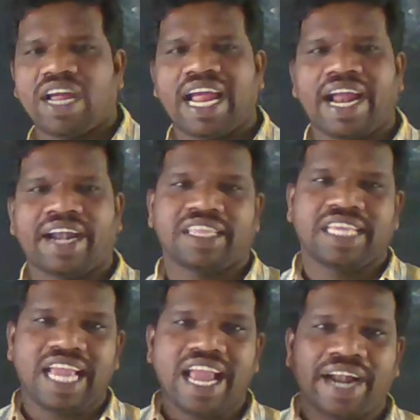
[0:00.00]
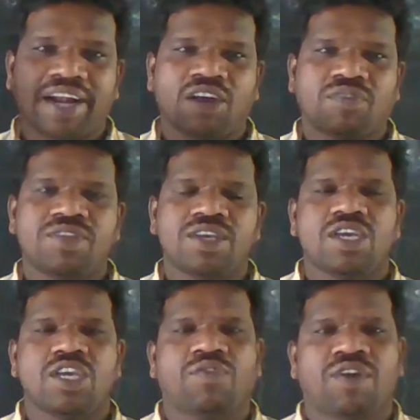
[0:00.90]
at the end of the
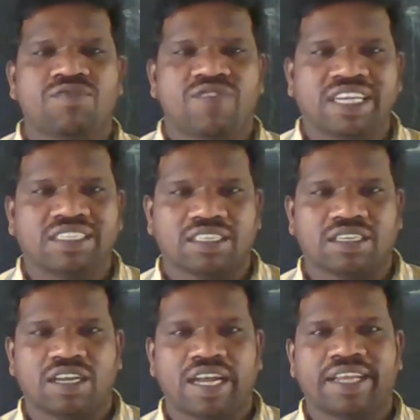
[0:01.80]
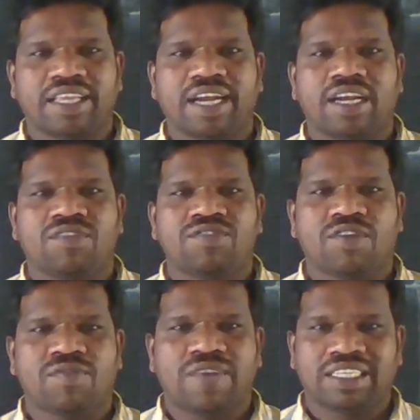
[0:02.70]
your function, at the end of your
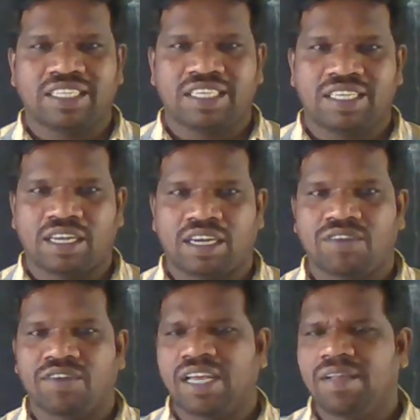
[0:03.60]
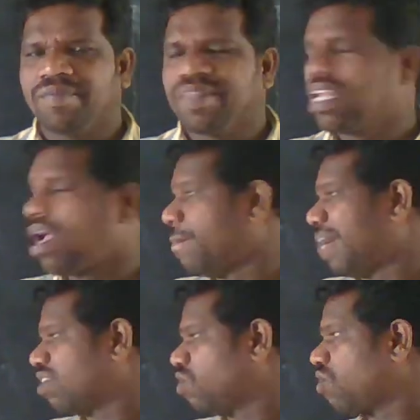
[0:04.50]
function here. Okay, but
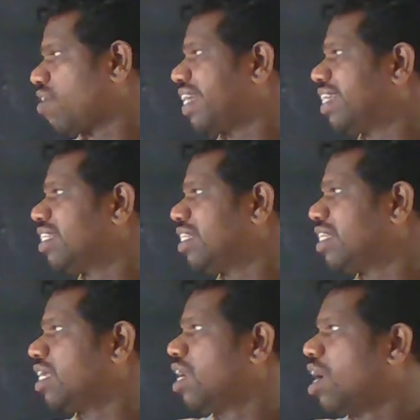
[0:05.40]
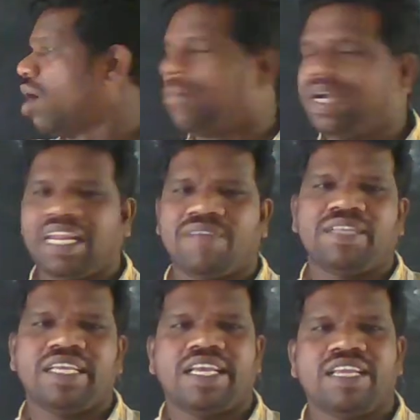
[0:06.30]
not write in the middle of the
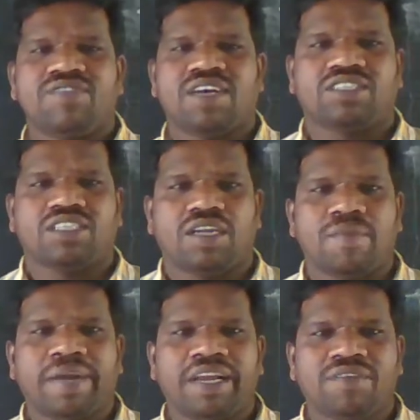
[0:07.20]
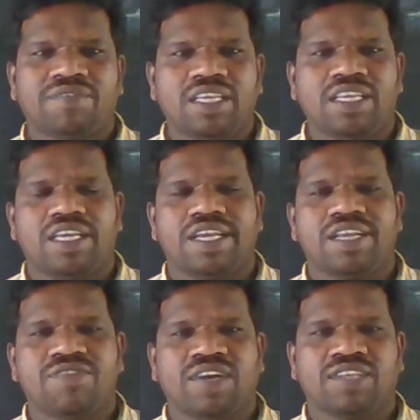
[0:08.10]
any function, middle of the any
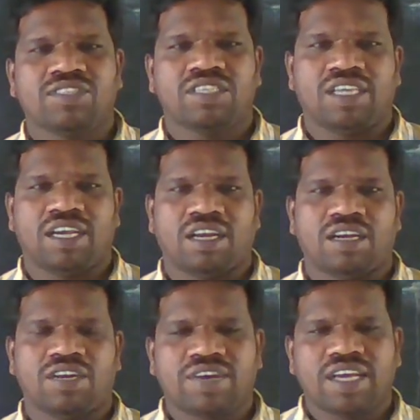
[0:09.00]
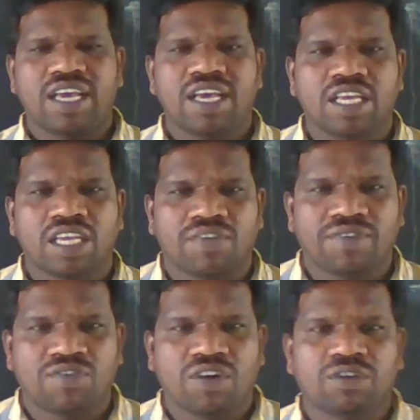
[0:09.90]
function here. Okay, if you
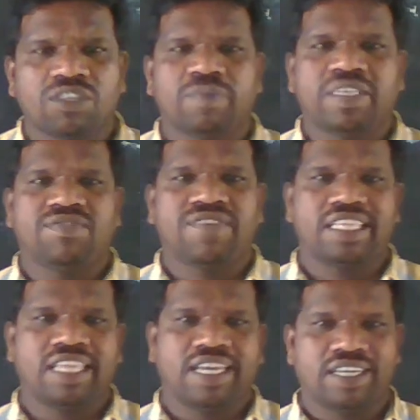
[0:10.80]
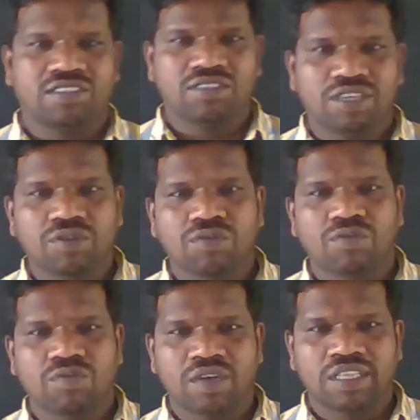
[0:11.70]
want to specify the return
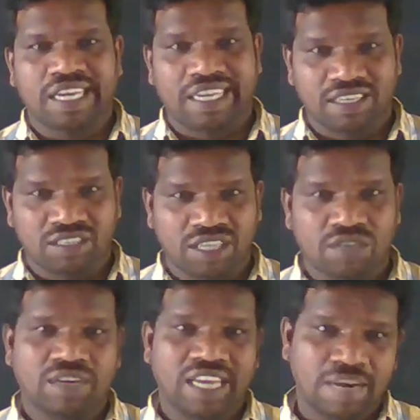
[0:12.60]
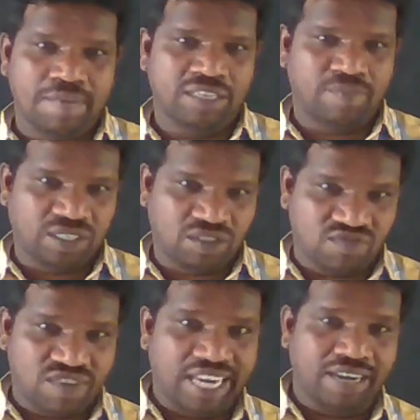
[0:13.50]
0, the return 0 can be
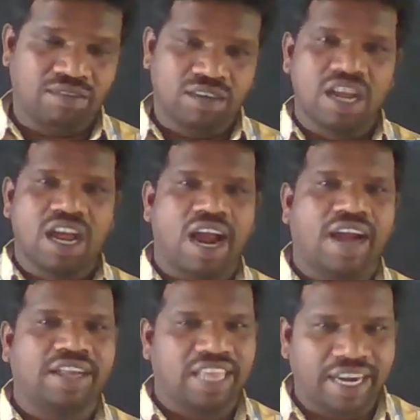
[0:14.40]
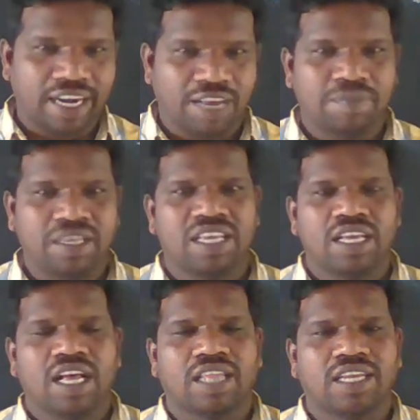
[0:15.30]
specified at the end of the
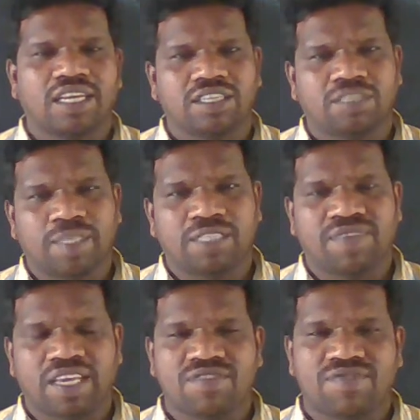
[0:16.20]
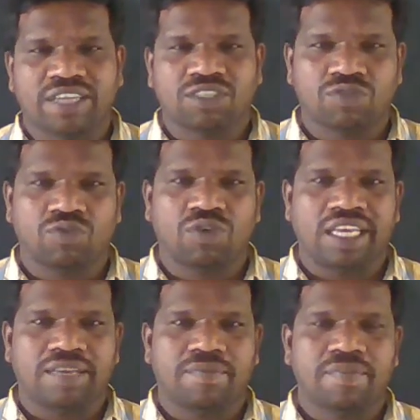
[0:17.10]
that specific function
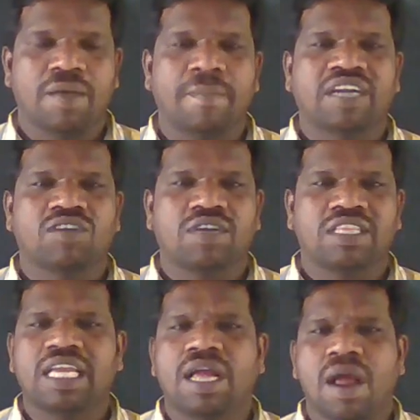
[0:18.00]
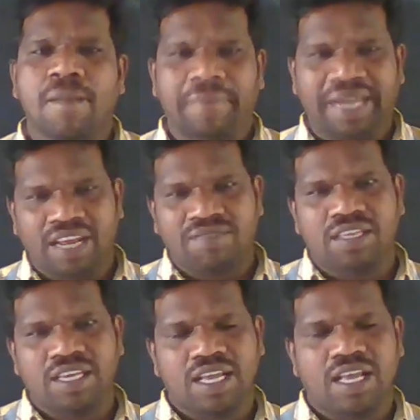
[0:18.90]
only, but not the middle of the
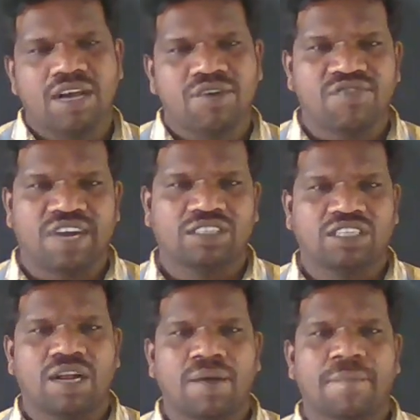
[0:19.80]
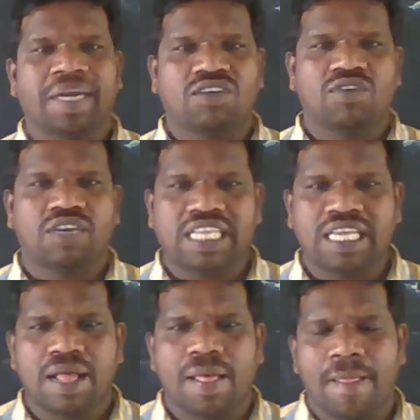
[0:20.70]
function, but not
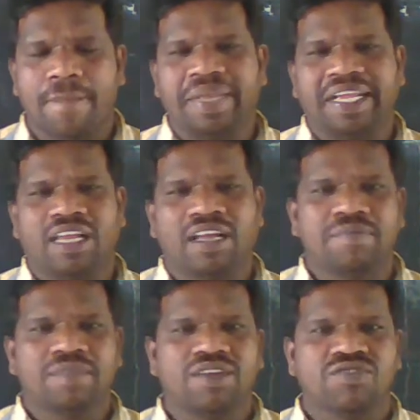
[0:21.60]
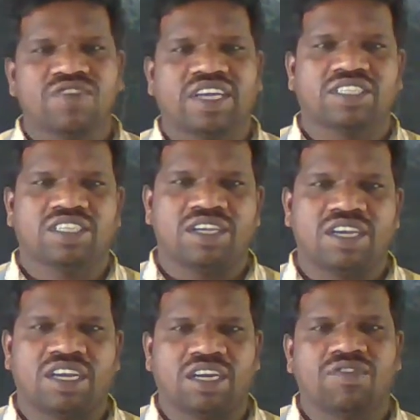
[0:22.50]
the beginning of the function here.
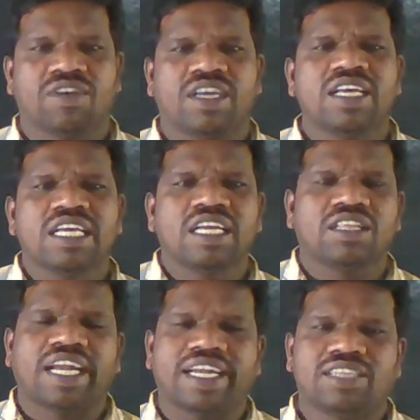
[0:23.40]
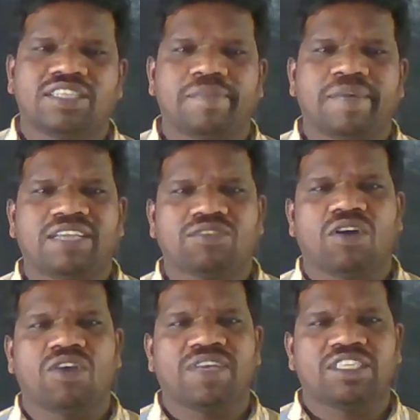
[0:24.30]
Okay, the return statement is
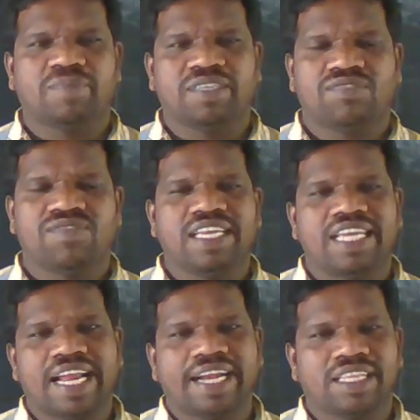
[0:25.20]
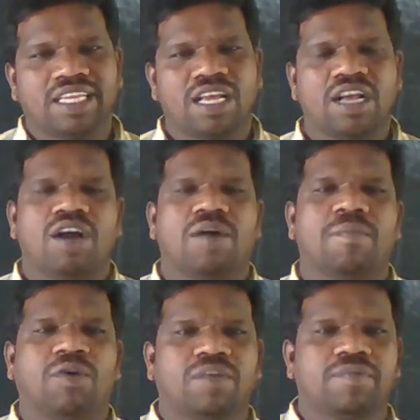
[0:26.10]
always specified at the
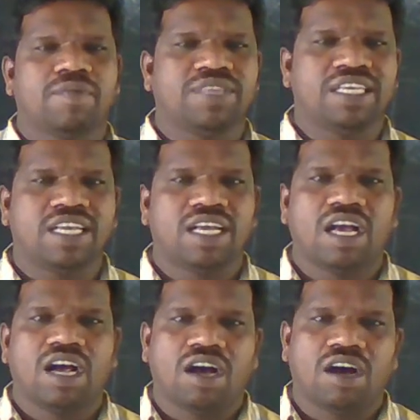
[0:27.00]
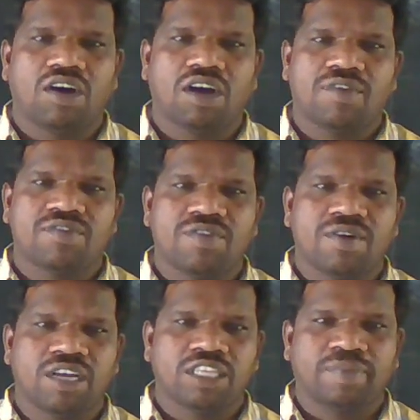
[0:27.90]
bottom of
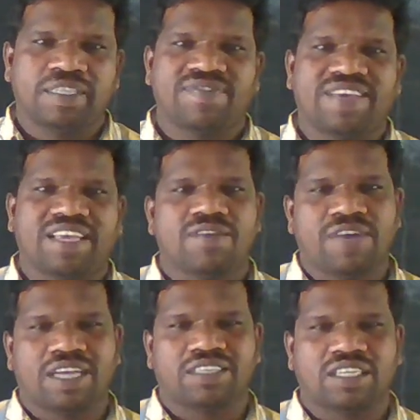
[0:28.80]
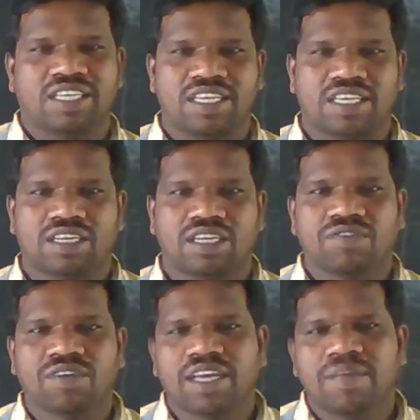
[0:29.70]
the specific function here.
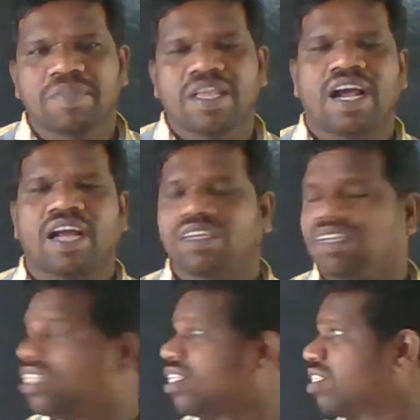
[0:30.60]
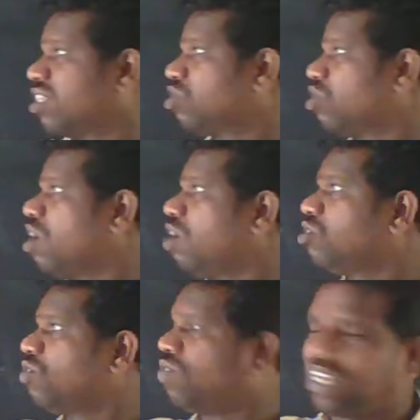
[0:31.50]
Okay, and this is also
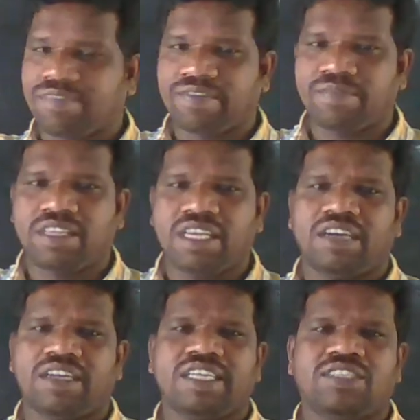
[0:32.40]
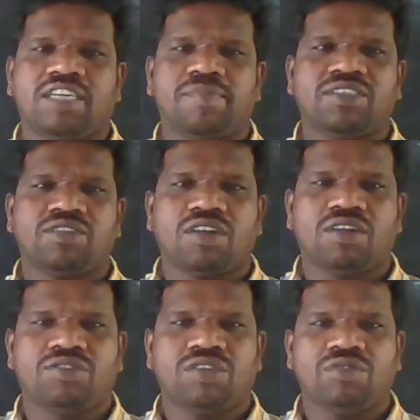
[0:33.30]
one type of the returning statements are
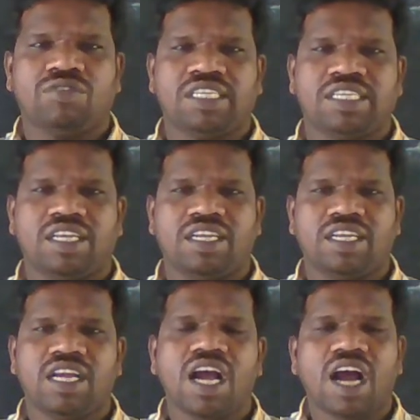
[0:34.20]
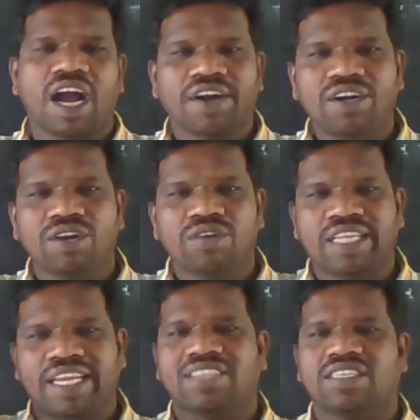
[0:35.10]
also used here, and there
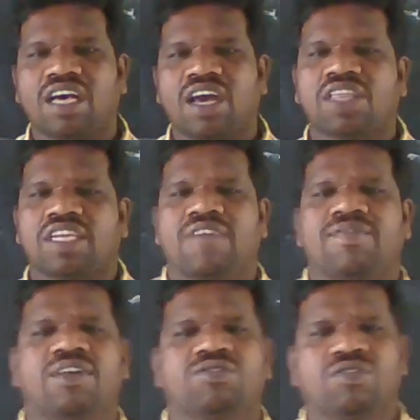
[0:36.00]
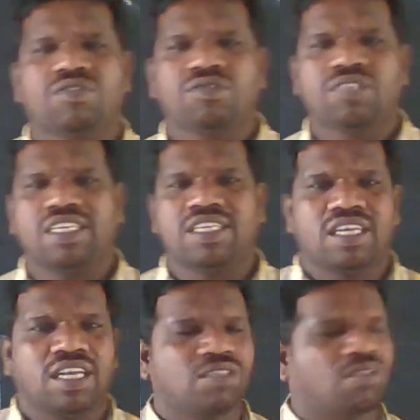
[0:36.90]
is another type also used here.
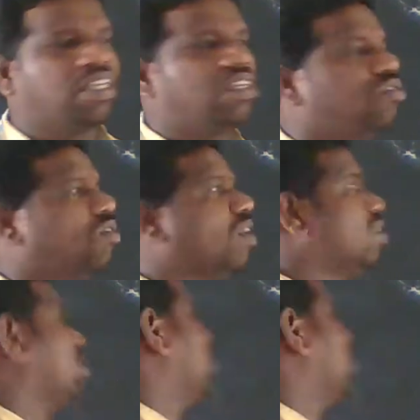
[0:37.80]
So that is called as the